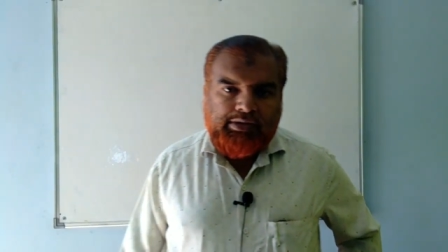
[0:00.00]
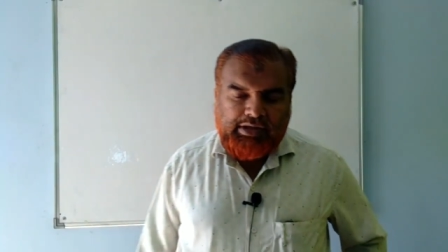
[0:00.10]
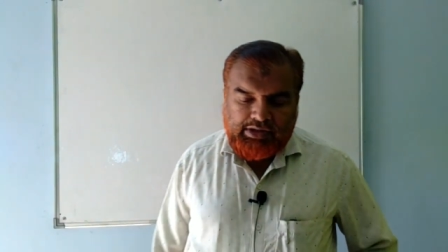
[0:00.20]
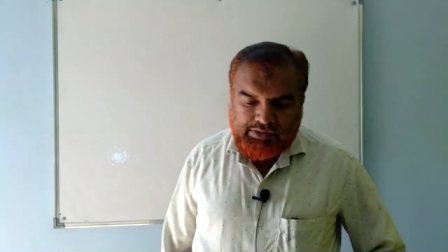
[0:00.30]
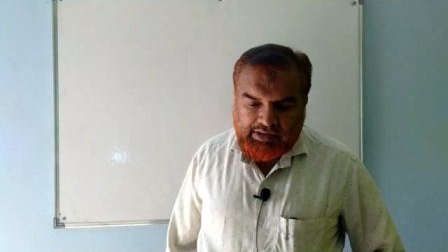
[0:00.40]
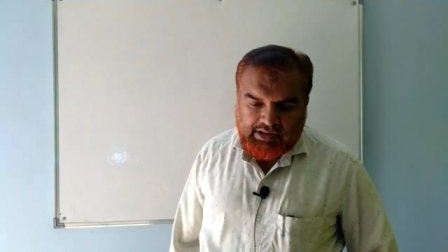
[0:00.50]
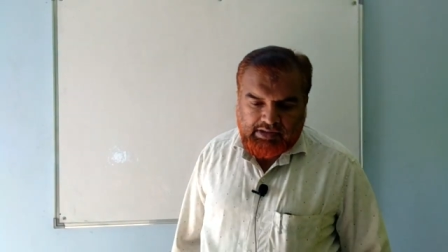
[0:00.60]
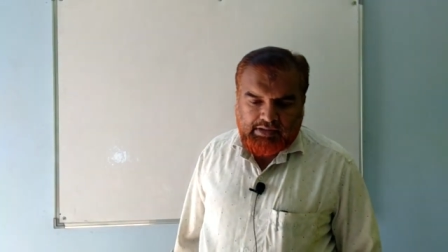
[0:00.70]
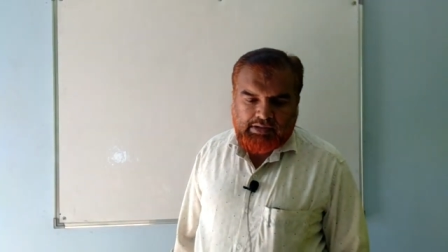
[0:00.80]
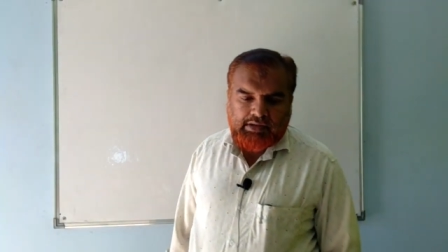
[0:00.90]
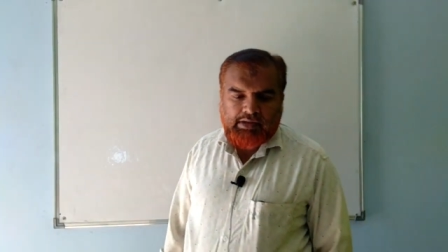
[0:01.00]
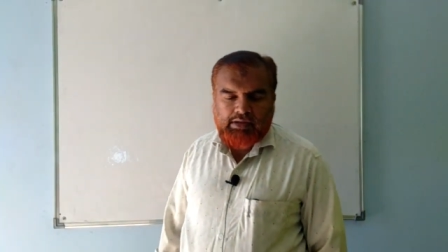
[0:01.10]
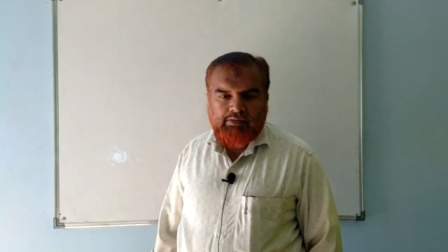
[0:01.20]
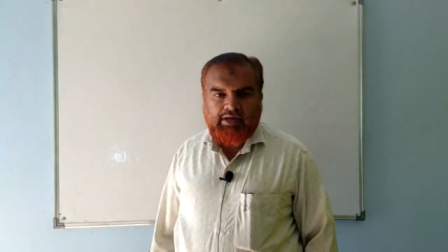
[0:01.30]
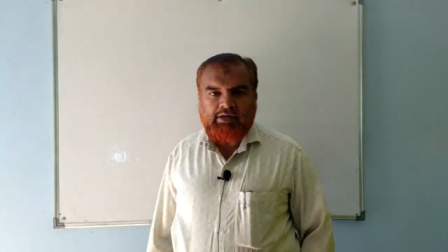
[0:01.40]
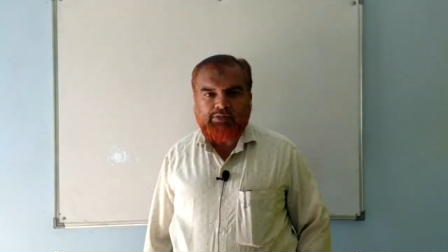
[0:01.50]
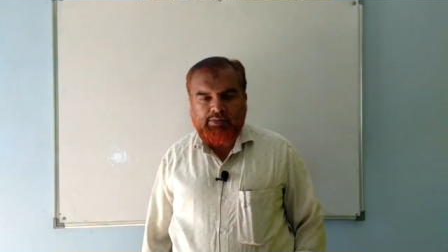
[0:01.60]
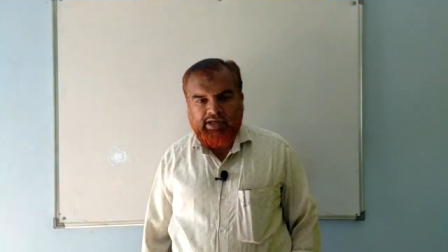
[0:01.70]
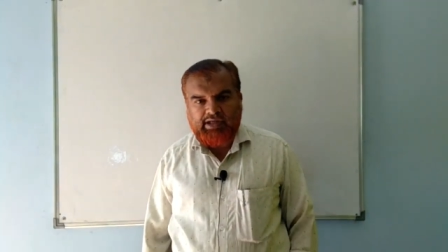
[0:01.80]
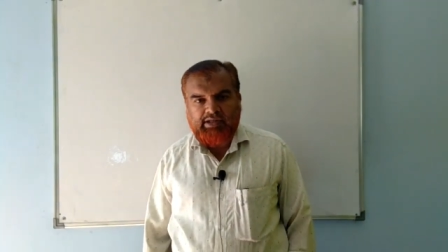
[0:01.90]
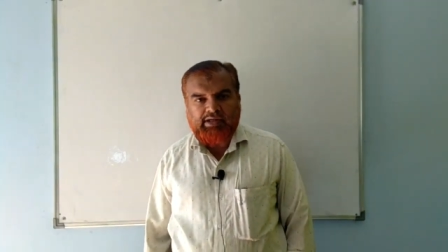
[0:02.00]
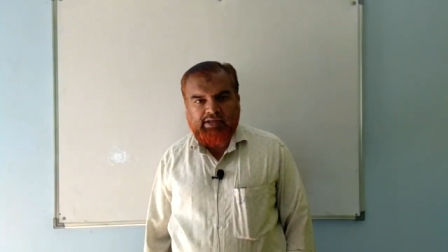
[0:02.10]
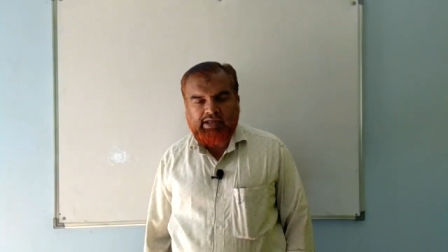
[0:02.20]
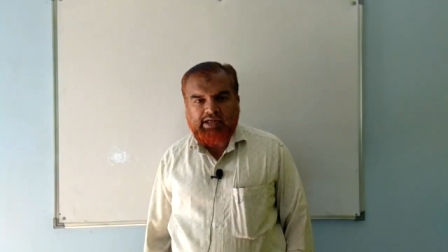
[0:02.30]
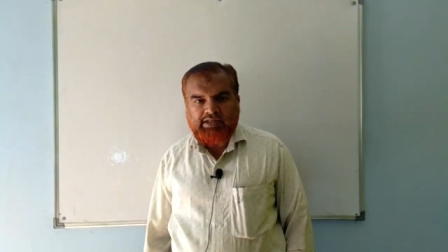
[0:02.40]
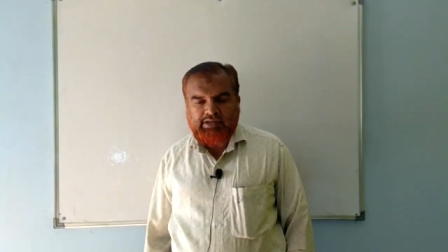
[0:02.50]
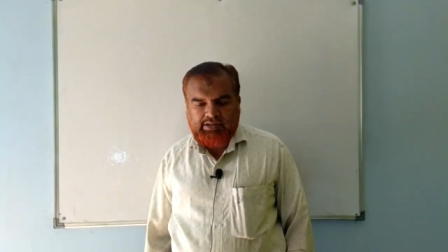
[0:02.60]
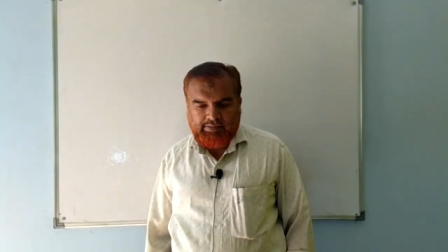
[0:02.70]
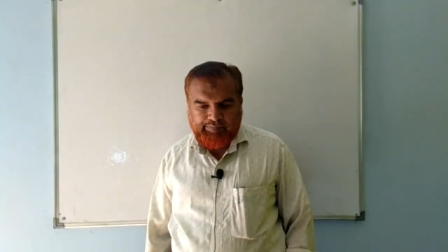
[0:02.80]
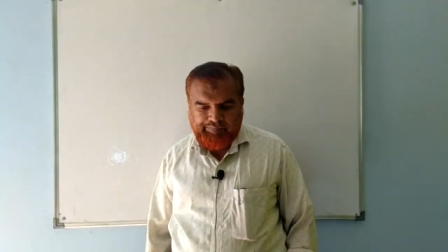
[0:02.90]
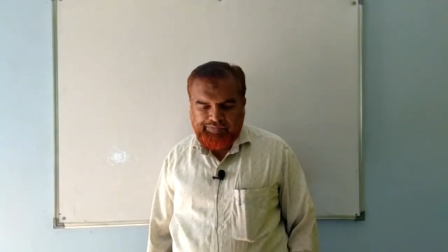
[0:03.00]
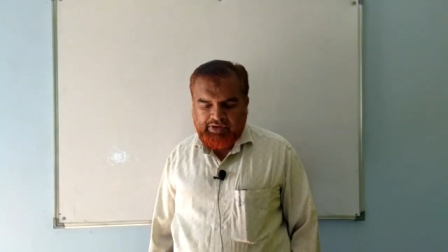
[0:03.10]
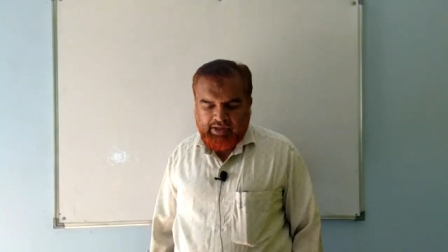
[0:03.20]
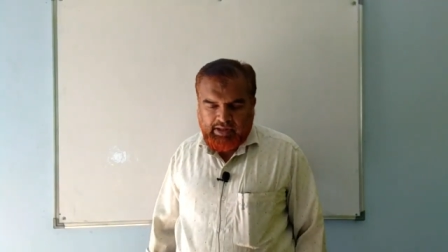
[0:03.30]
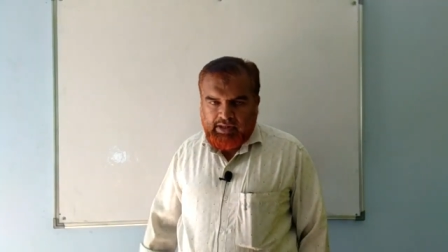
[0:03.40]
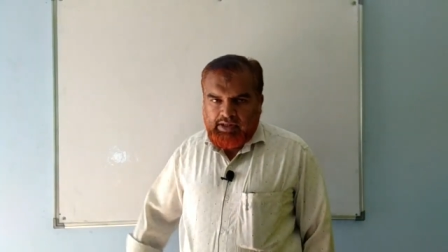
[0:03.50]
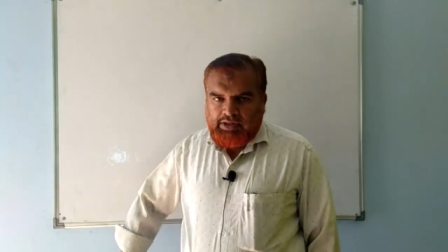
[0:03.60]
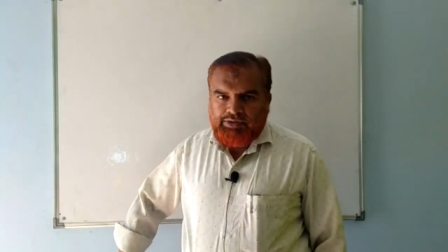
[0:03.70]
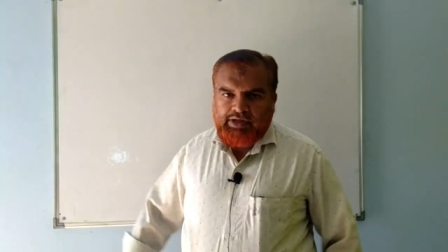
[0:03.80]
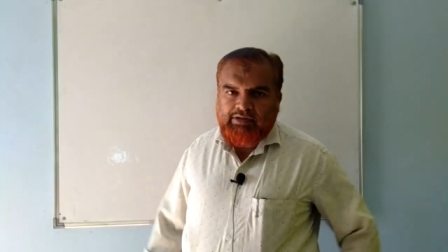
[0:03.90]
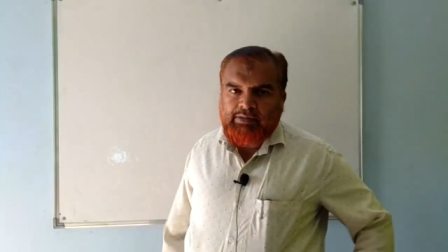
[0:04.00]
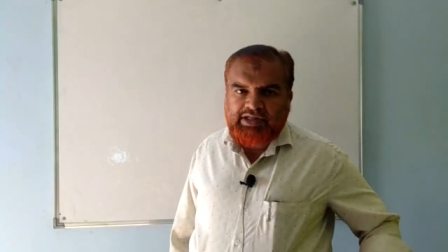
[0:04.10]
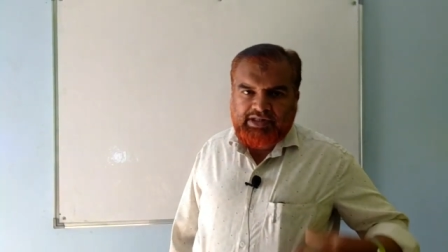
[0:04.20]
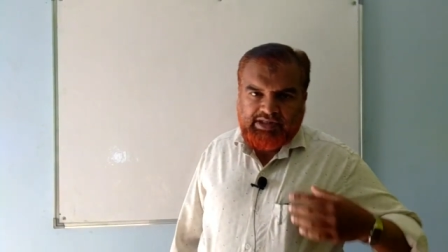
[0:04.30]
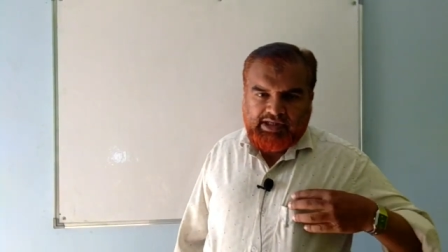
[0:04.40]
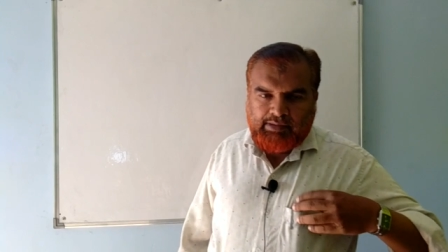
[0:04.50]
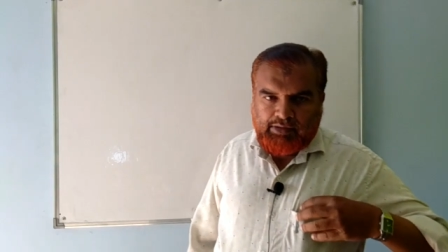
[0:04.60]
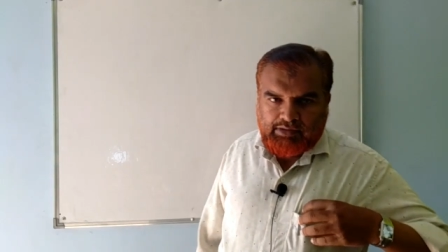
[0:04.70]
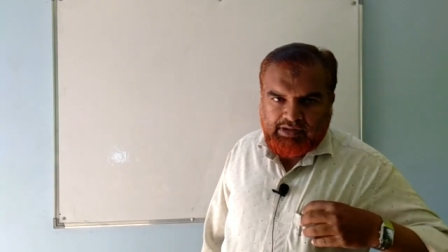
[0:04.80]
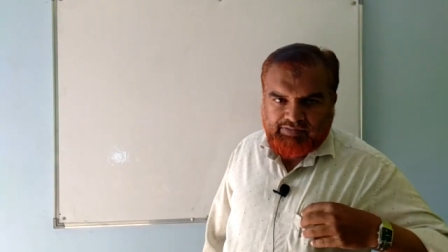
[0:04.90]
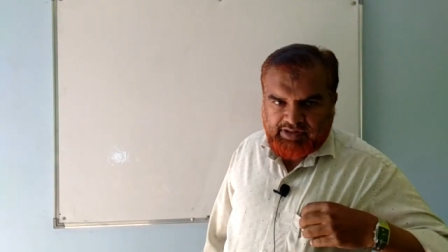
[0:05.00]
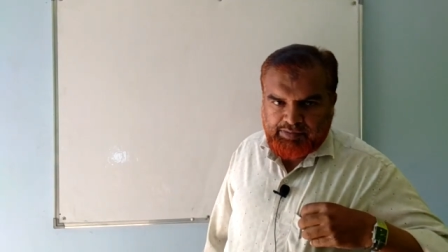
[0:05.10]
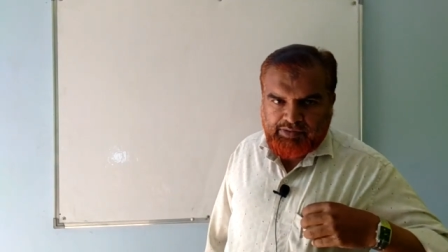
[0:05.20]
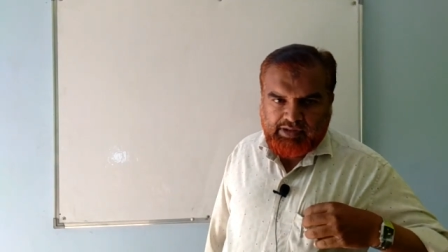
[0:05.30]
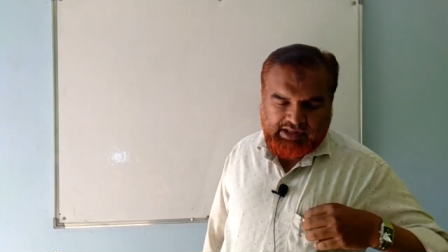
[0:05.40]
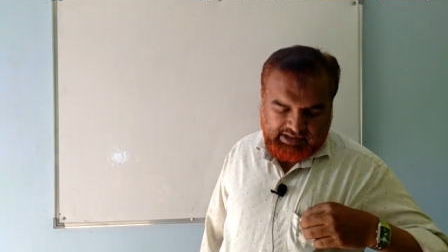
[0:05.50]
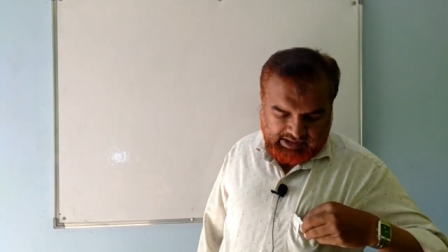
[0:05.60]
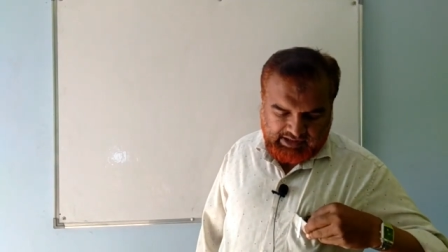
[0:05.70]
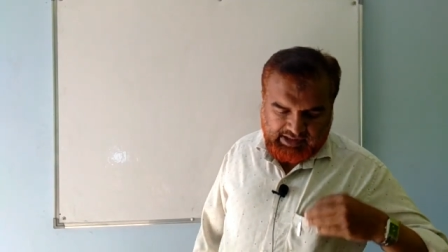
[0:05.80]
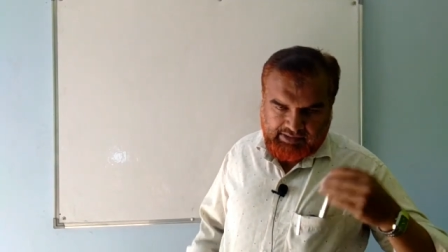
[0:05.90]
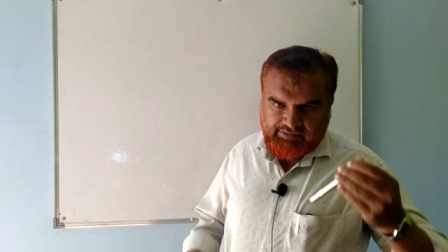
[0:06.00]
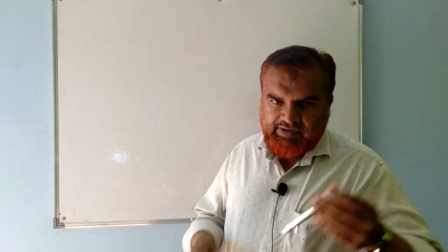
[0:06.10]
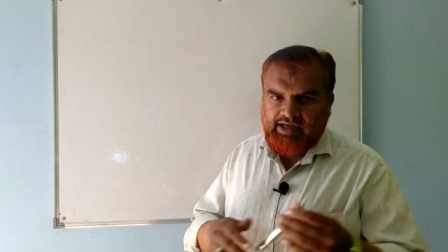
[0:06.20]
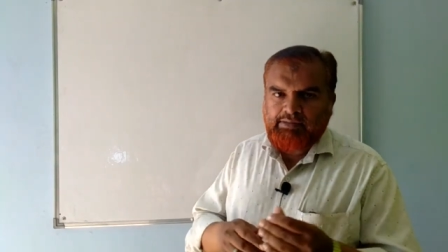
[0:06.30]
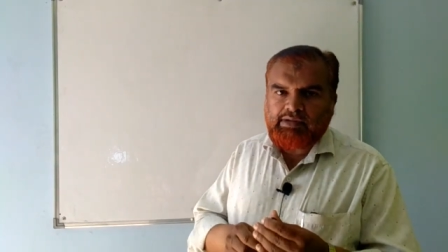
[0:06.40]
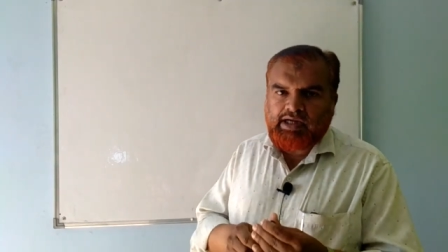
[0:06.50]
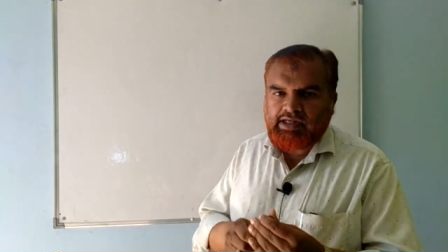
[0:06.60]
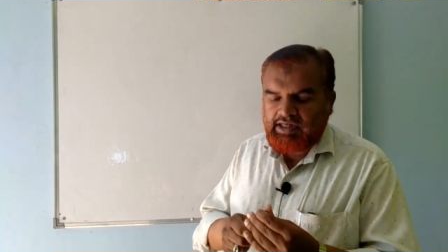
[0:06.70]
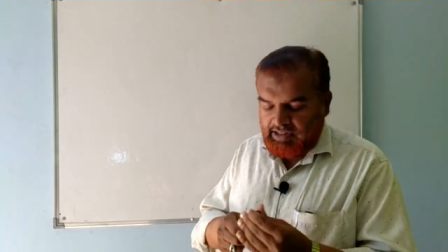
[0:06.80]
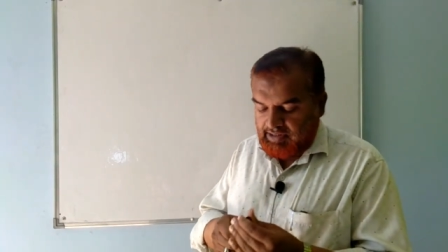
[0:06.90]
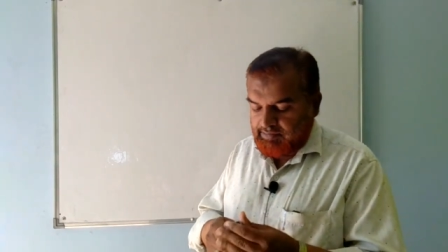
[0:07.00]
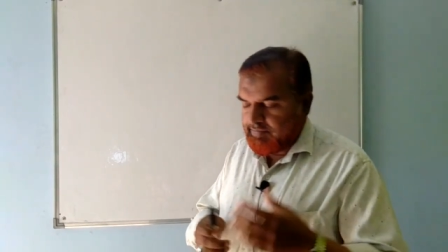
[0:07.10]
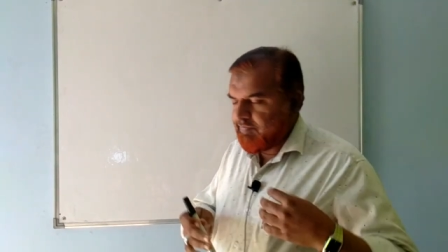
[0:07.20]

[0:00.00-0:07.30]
Dear students, welcome to my online classes. Today we will be discussing about the first few class, that is phylum Annelida.